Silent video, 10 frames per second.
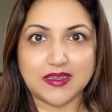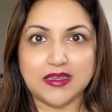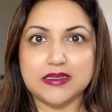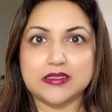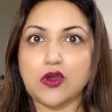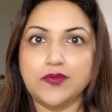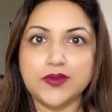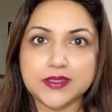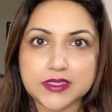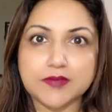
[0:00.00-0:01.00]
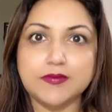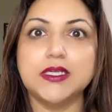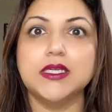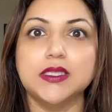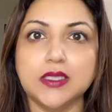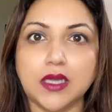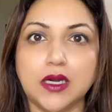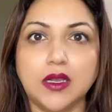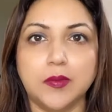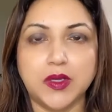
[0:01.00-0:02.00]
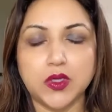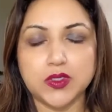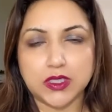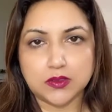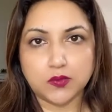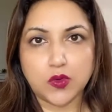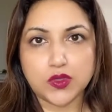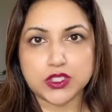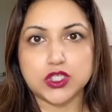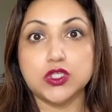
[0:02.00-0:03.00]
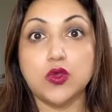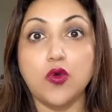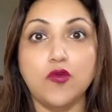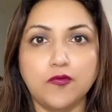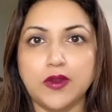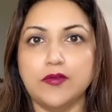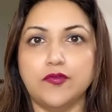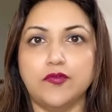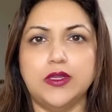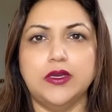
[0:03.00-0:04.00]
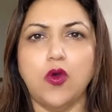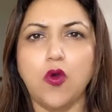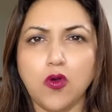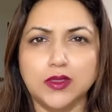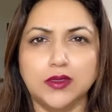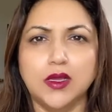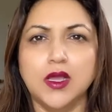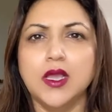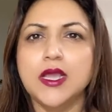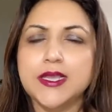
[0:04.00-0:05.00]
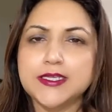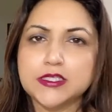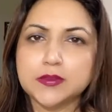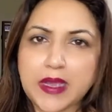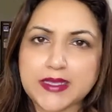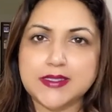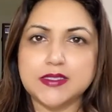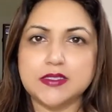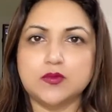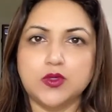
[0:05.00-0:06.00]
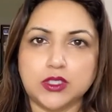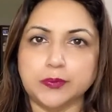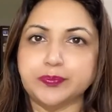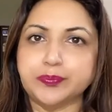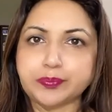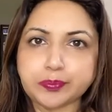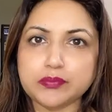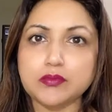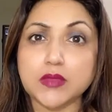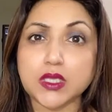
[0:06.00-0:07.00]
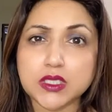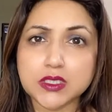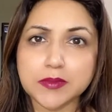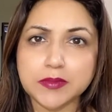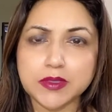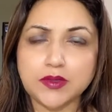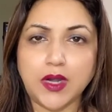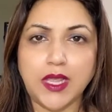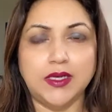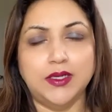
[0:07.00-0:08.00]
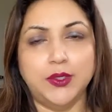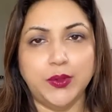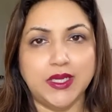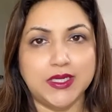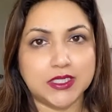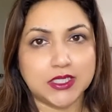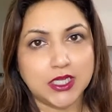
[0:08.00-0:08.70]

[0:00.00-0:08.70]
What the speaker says: It often didn't even need a tadka because it was so flavorful, and all the spices would simmer and get